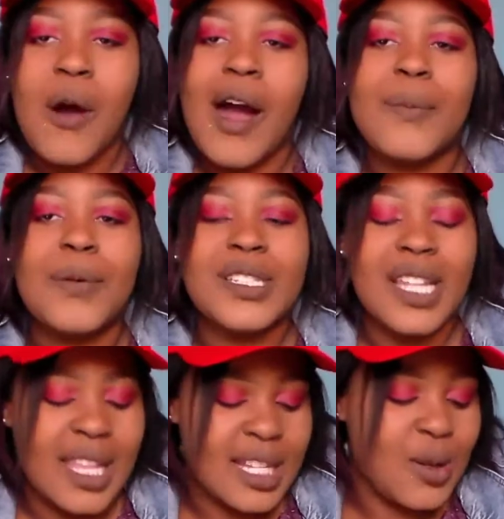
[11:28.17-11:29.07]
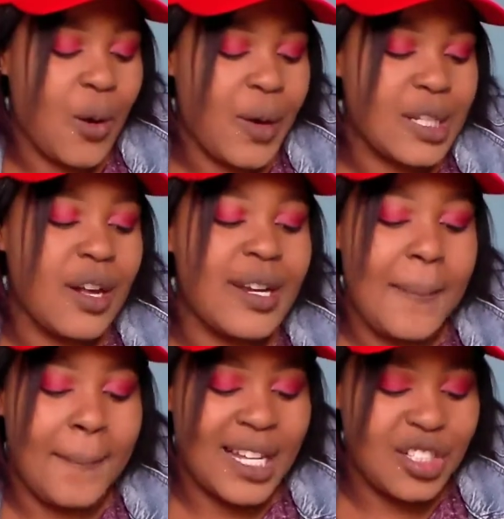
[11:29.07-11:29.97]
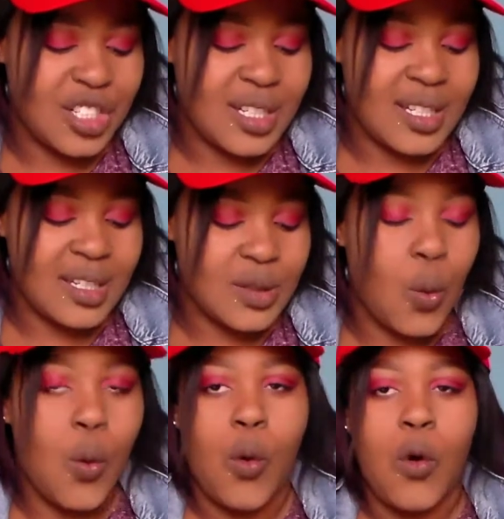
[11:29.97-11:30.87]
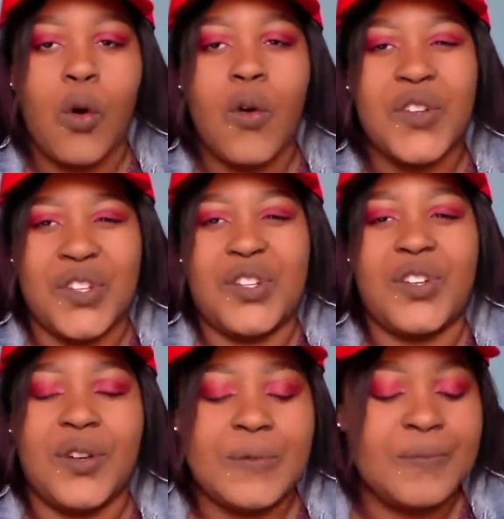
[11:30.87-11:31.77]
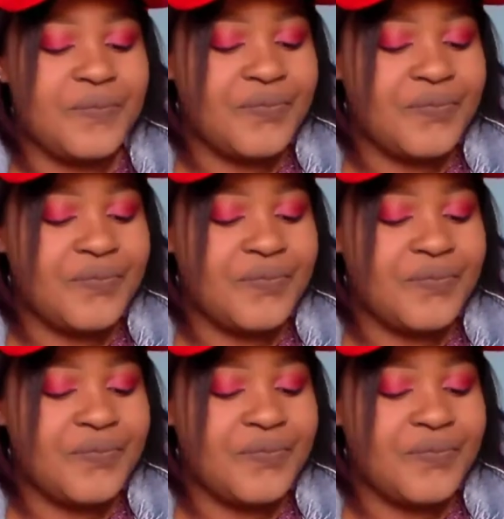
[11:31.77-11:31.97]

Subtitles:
you're one person that's always on a budget, or you know,